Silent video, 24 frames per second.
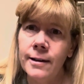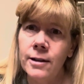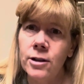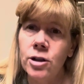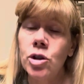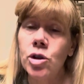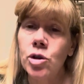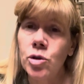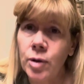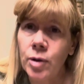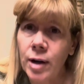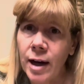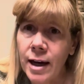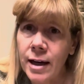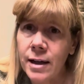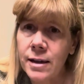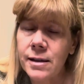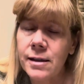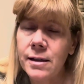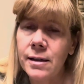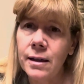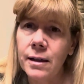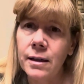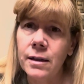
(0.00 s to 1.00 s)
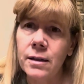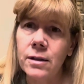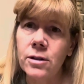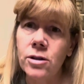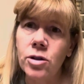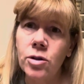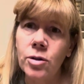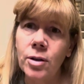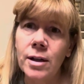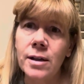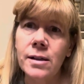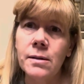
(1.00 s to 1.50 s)
stress and
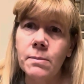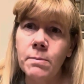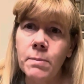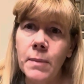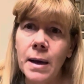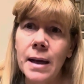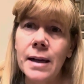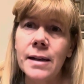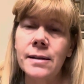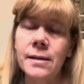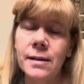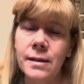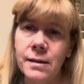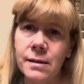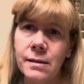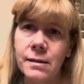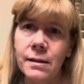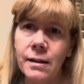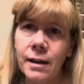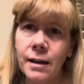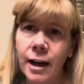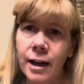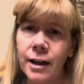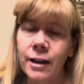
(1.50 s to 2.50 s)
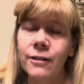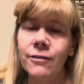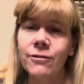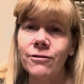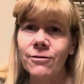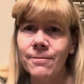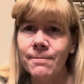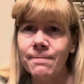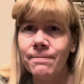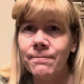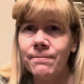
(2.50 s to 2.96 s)
stress makes us kind of